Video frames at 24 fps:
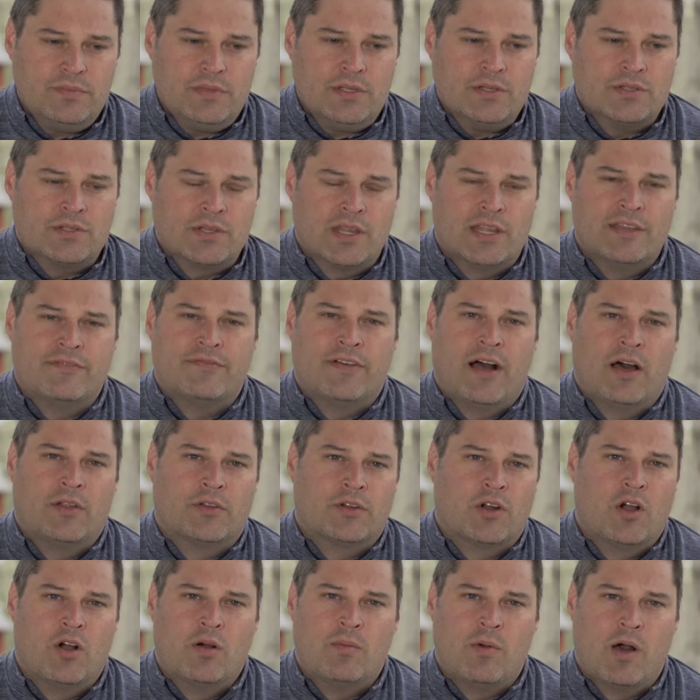So they followed
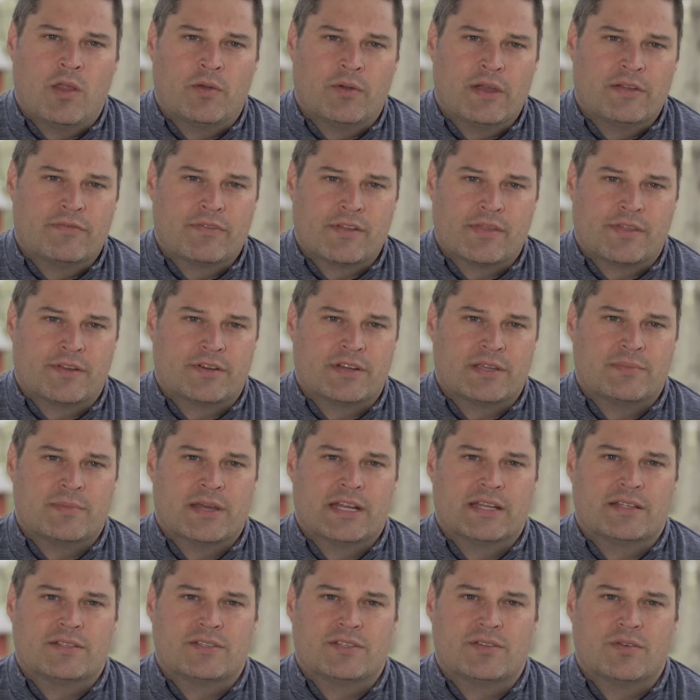her home all the way for 30
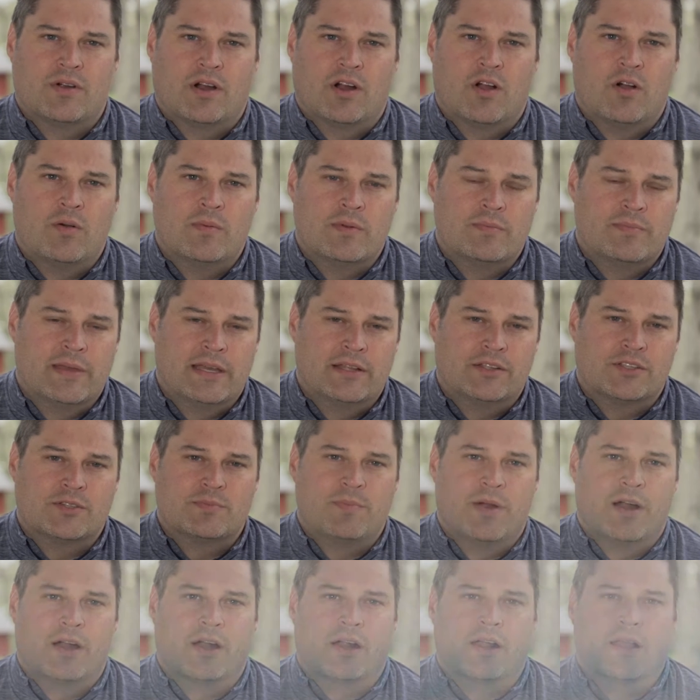minutes to our home in Palos
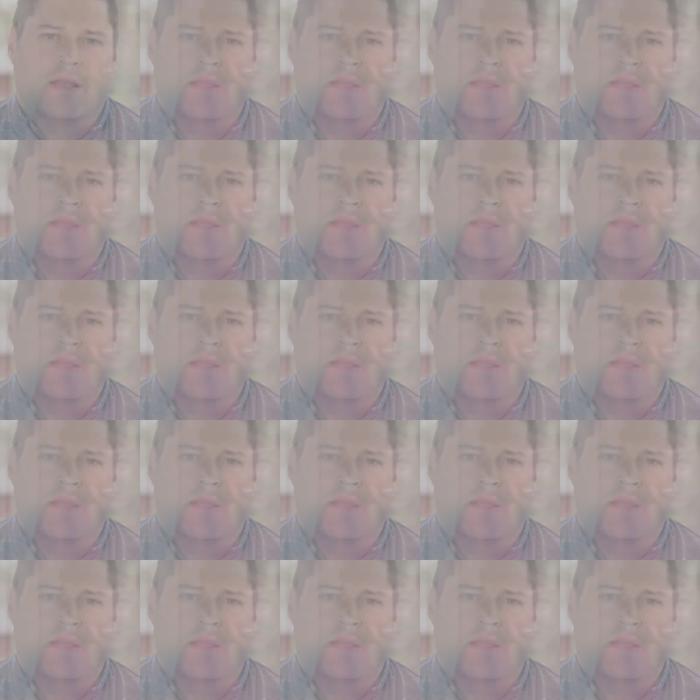Park.